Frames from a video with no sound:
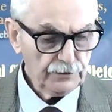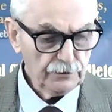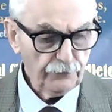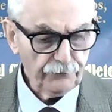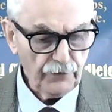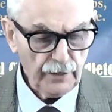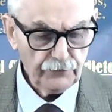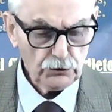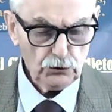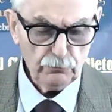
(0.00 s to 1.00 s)
in the fire,
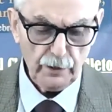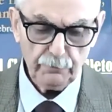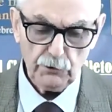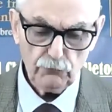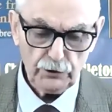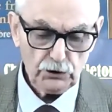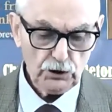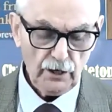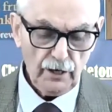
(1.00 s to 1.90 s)
that you may be rich,